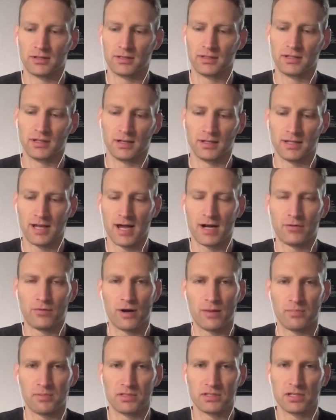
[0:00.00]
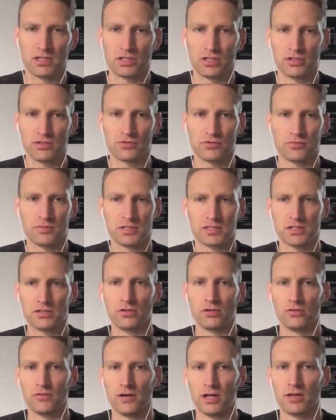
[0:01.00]
get a lot of repetitions from the
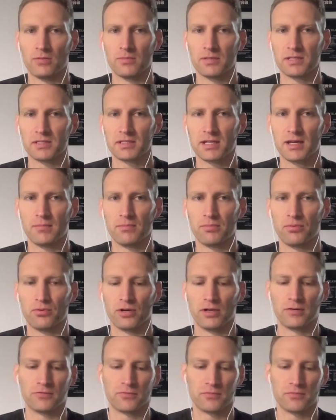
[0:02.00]
skill development standpoint,